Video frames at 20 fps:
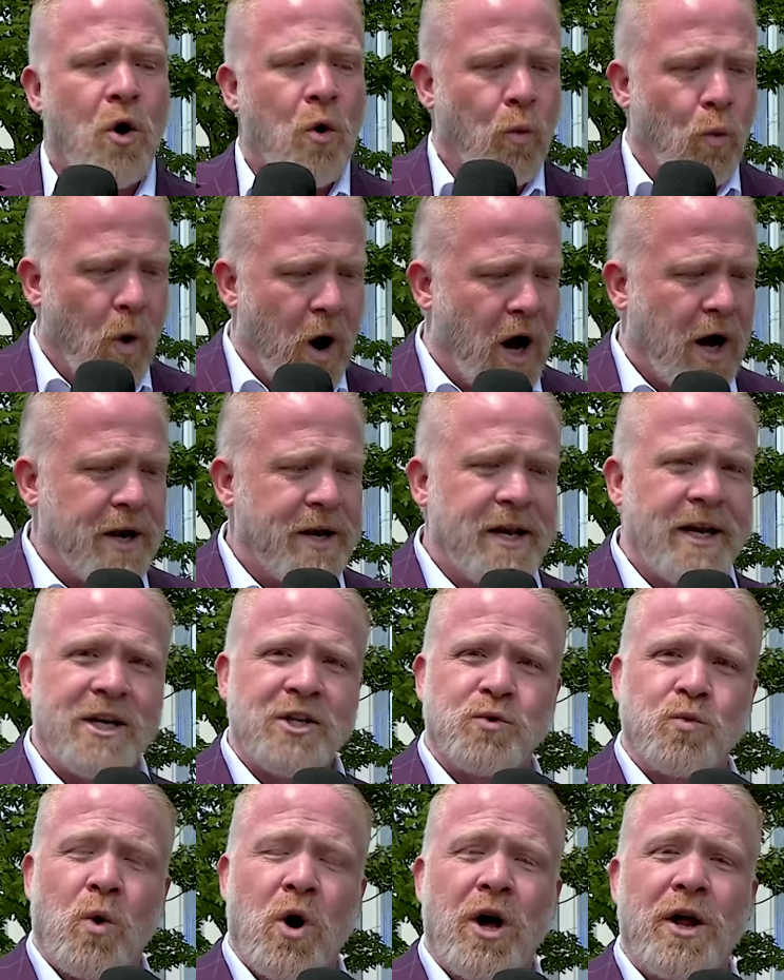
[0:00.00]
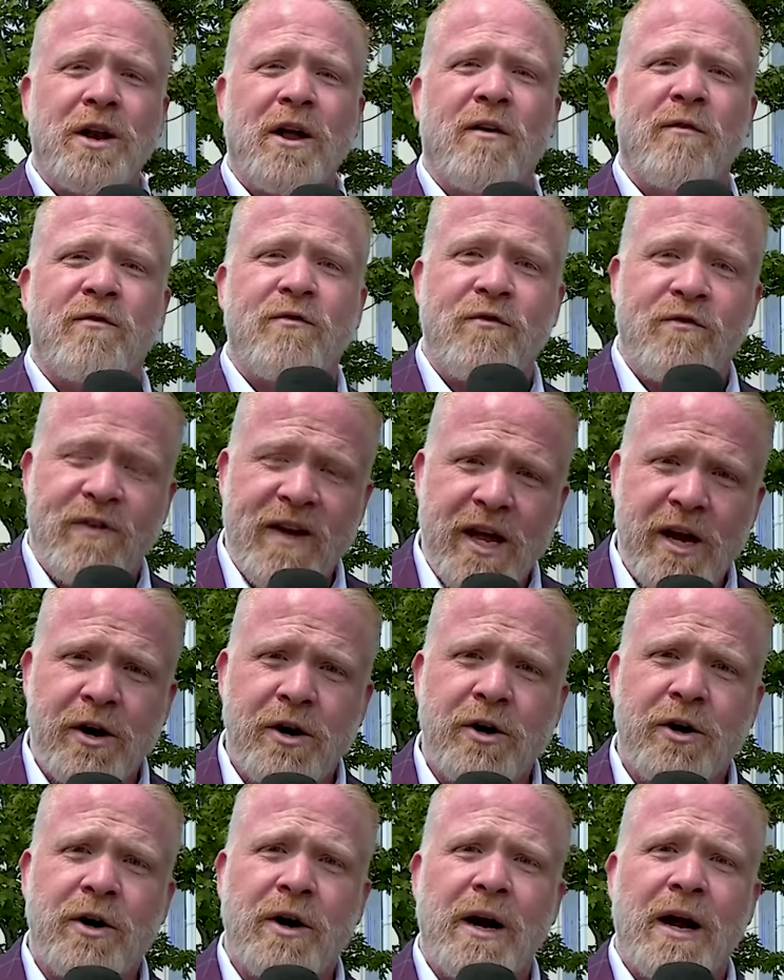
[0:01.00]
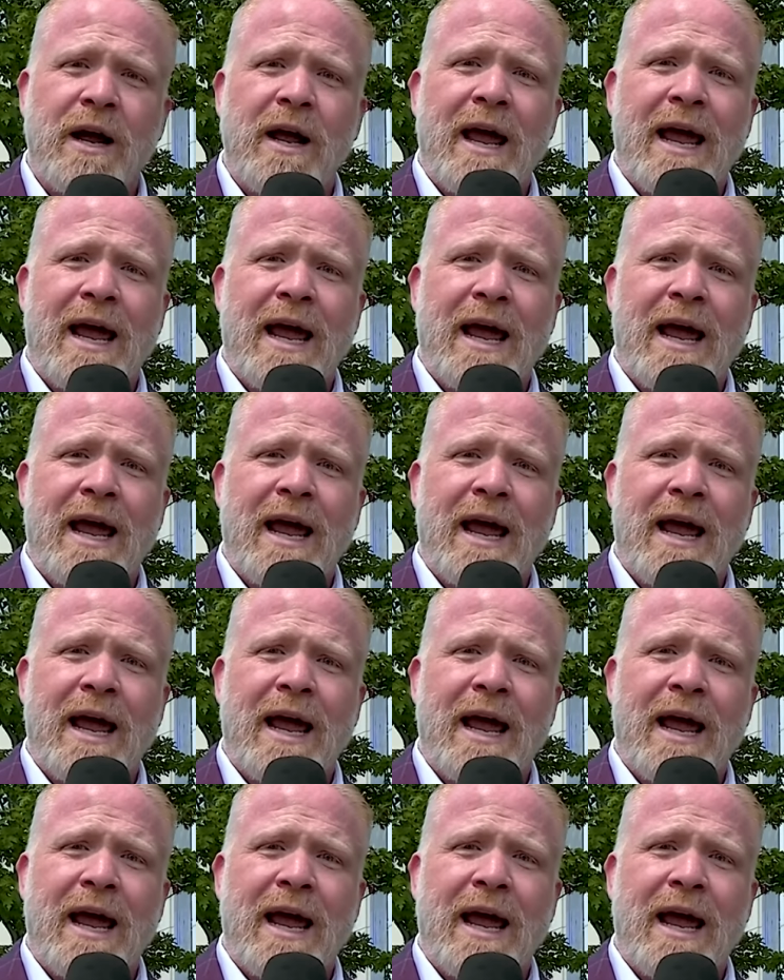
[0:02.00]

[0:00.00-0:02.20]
One is one of fear